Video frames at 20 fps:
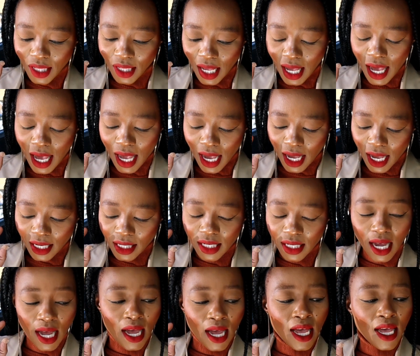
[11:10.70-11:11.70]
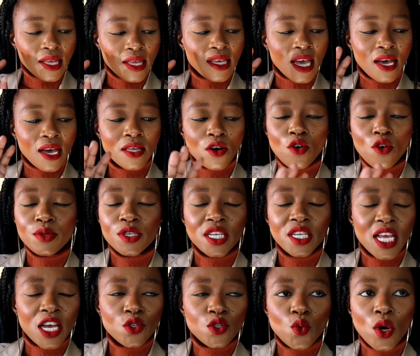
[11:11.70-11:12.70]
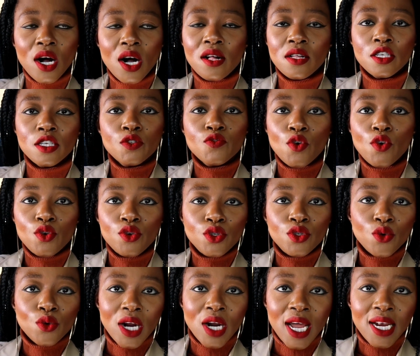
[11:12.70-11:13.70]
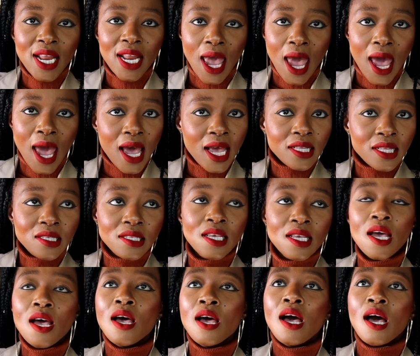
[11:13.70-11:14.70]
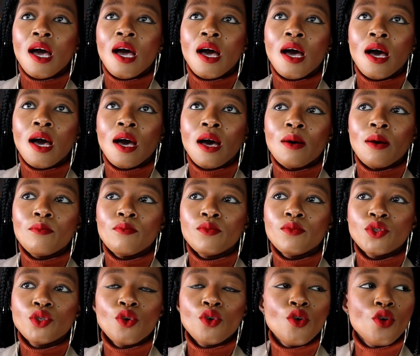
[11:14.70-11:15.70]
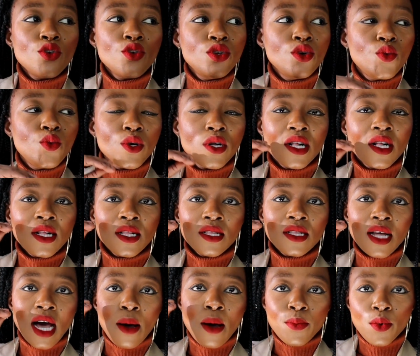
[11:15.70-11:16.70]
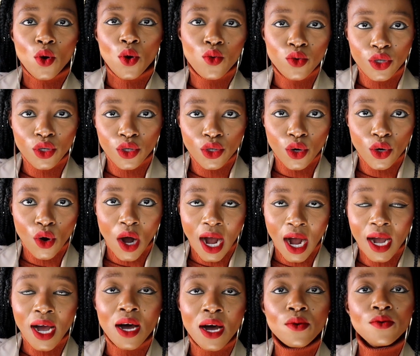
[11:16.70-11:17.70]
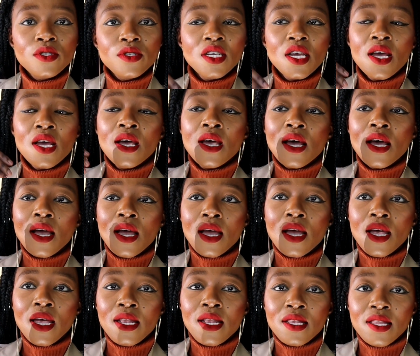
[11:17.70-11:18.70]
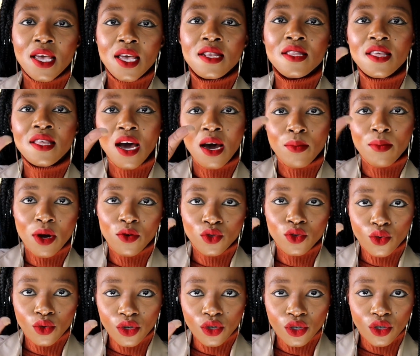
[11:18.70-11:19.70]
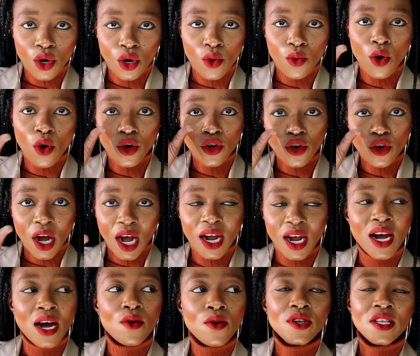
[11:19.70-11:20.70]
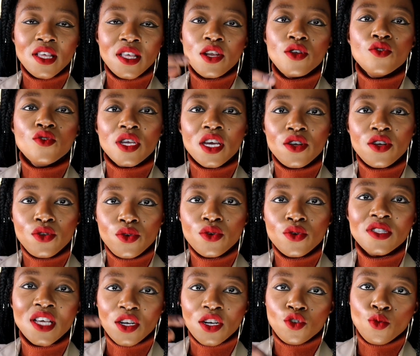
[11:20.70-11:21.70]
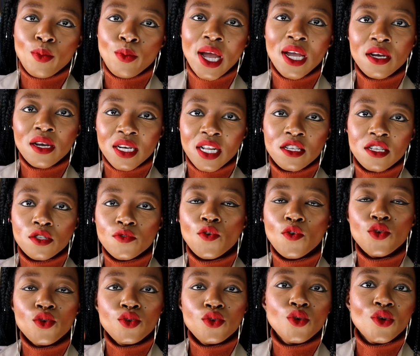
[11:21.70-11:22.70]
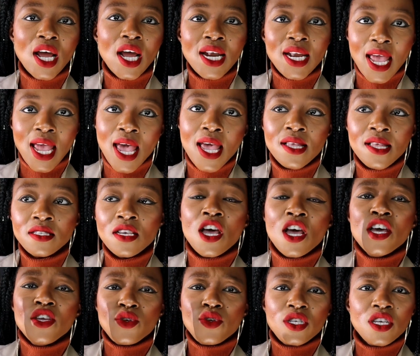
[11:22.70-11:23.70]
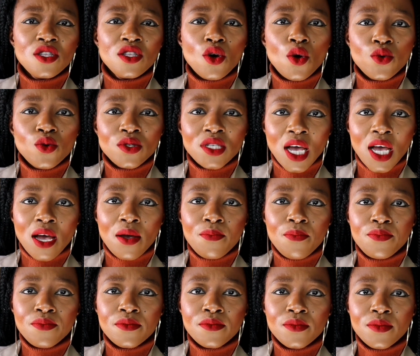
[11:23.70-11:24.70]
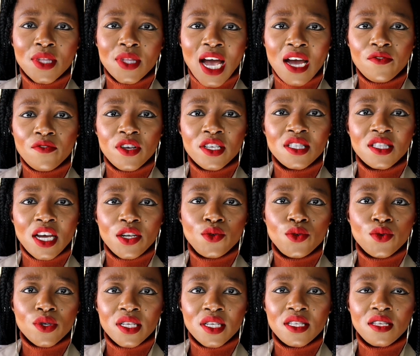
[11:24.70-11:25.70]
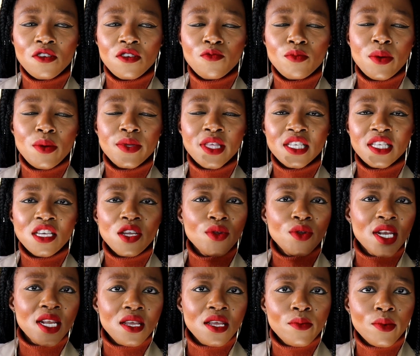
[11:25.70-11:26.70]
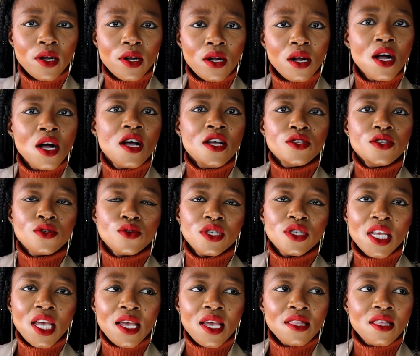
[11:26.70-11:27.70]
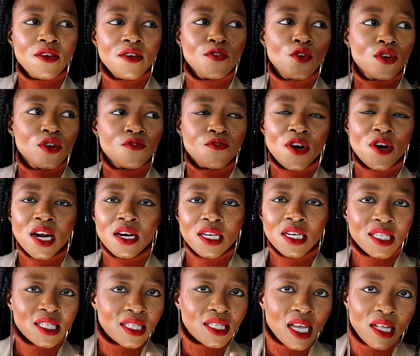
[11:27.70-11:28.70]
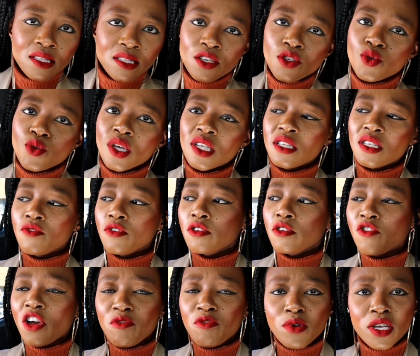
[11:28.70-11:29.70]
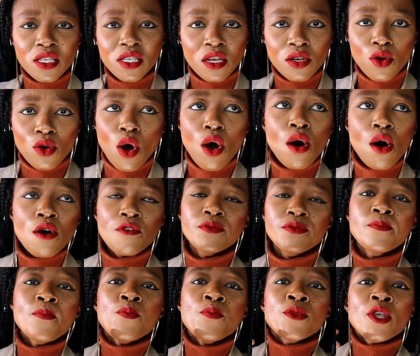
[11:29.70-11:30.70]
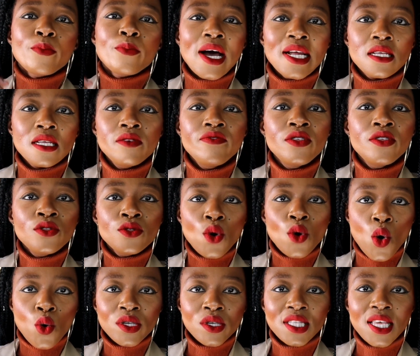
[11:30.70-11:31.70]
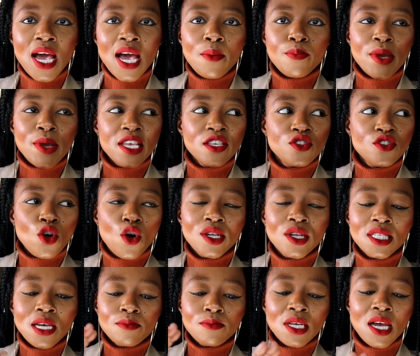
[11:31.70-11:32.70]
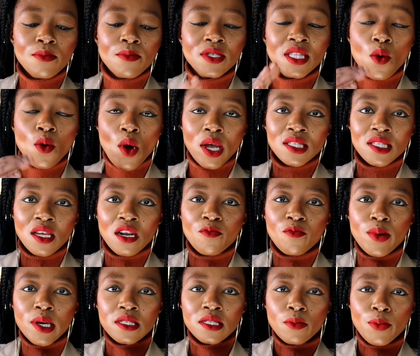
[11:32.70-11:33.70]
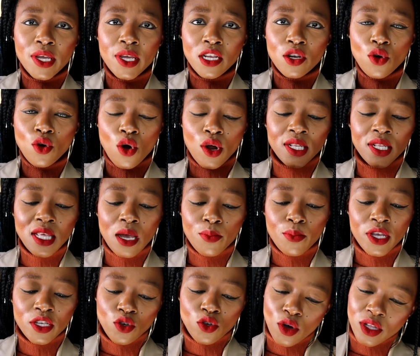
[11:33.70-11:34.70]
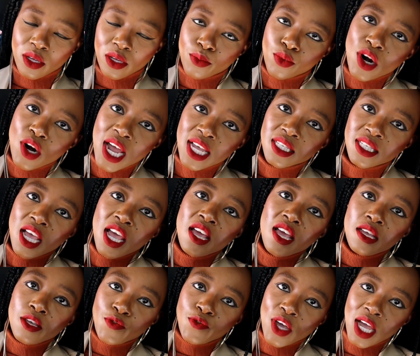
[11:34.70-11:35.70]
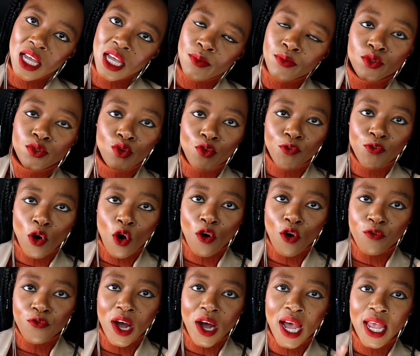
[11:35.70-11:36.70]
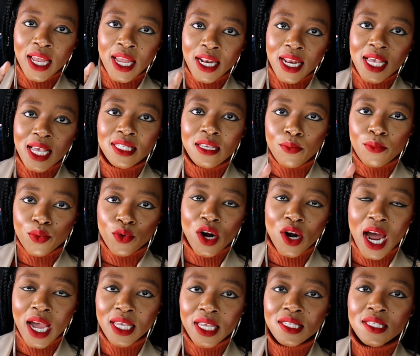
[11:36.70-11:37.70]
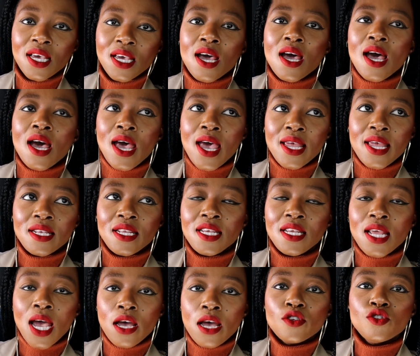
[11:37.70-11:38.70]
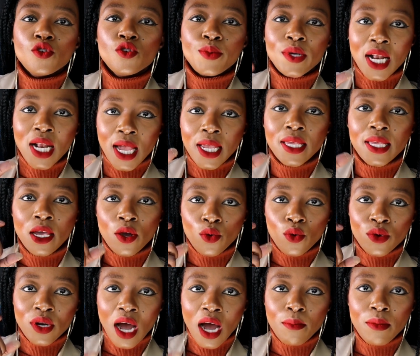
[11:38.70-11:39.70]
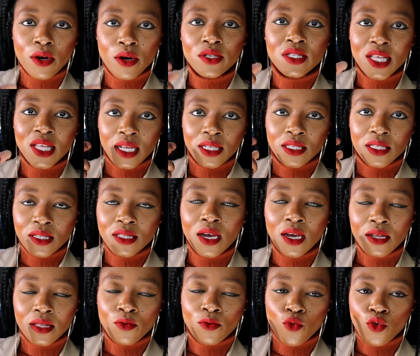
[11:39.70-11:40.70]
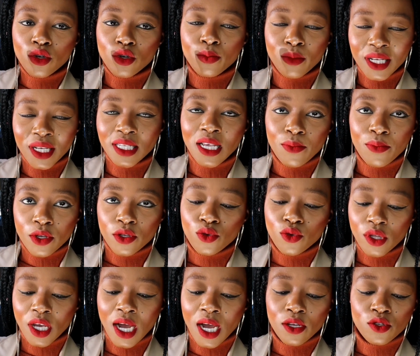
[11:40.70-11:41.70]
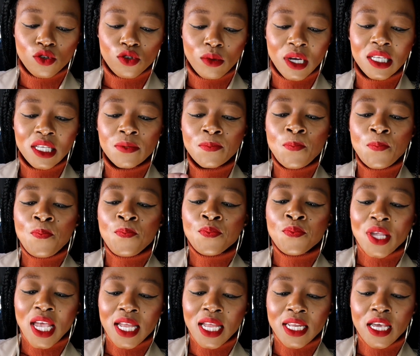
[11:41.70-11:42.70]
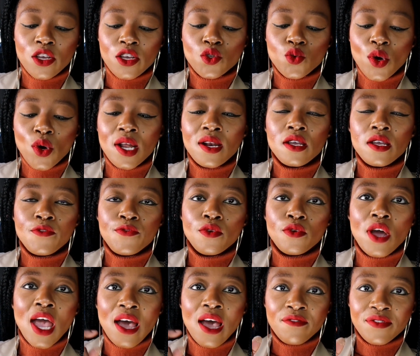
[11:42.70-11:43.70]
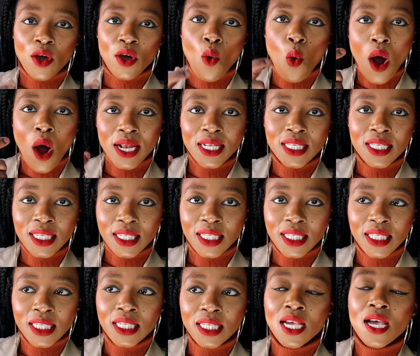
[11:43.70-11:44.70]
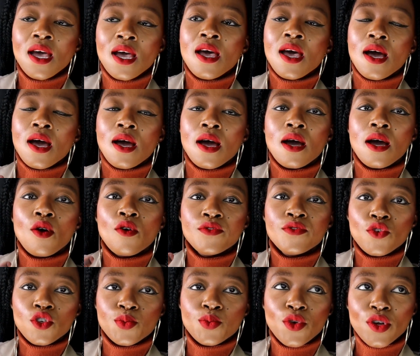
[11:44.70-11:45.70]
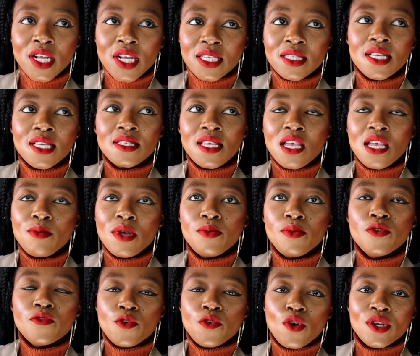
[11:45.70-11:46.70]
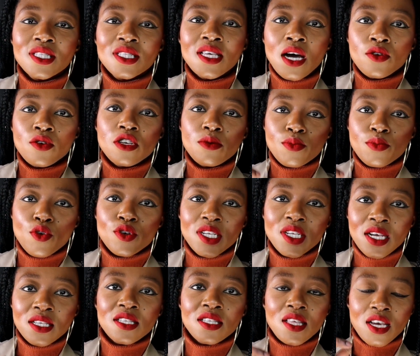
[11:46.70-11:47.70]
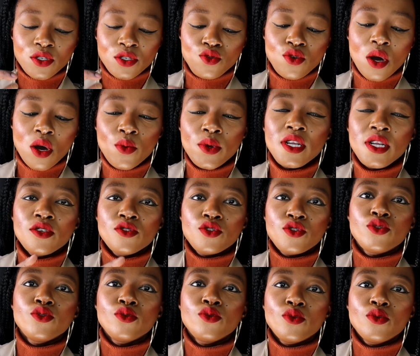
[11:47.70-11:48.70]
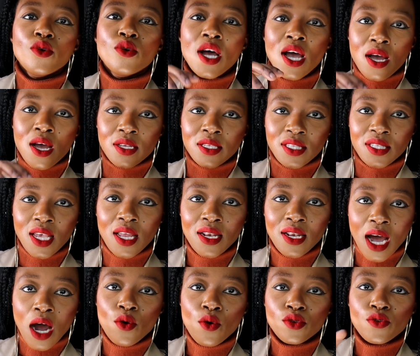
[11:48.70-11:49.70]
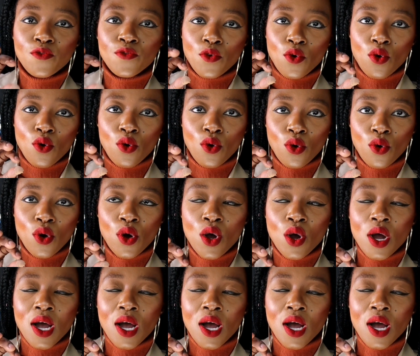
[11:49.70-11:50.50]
And the other option as well is for you to run ads. So you will upload your account, and then the amount will show on your account. Then you can use that to buy credits for you to run ads. You see those adverts that you receive, maybe they send you an email to say they've got fragrance sale this week, 75% off. But even those, they are based on, sometimes the ones that I've participated on, they're based on the price. If you're able to offer a lesser price, and it has to be like a good amount that it would mean something to the customers. And as well, if you have the quantity of those products, let's say maybe you've got 1,000 products that you are willing to send out for